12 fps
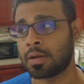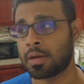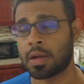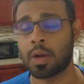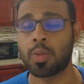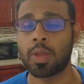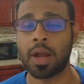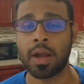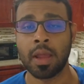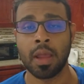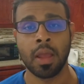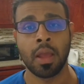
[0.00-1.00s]
around that
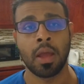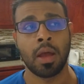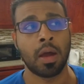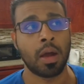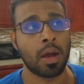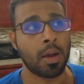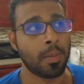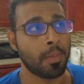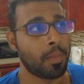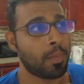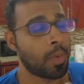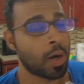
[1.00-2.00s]
um,
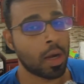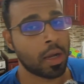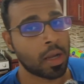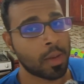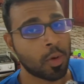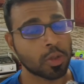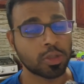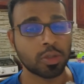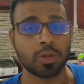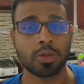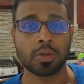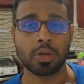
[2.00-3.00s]
but I'm
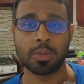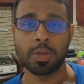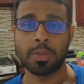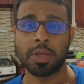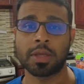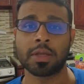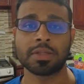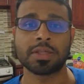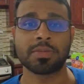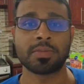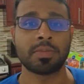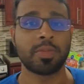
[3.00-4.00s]
also gonna be making
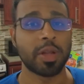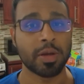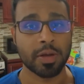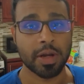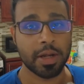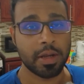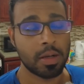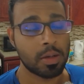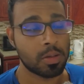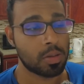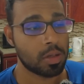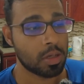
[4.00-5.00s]
some dinner right
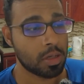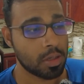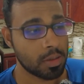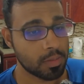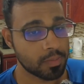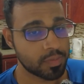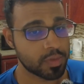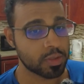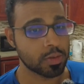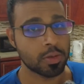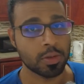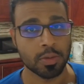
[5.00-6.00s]
now um,
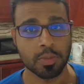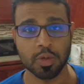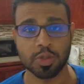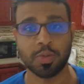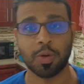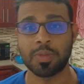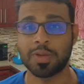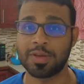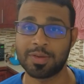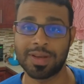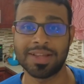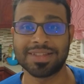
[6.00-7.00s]
so most probably you
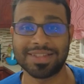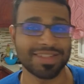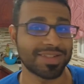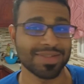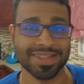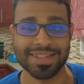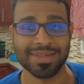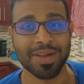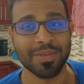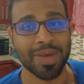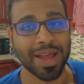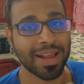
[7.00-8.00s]
guys are just gonna see my
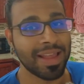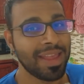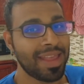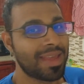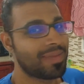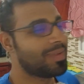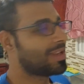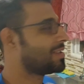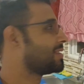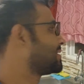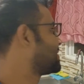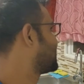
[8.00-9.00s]
back
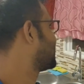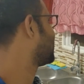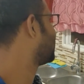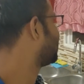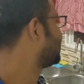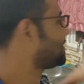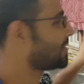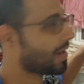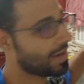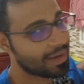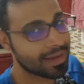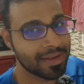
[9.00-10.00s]
because uh, the
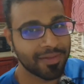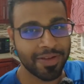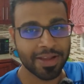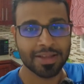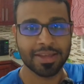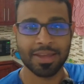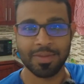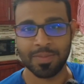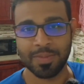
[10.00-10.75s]
lighting if I keep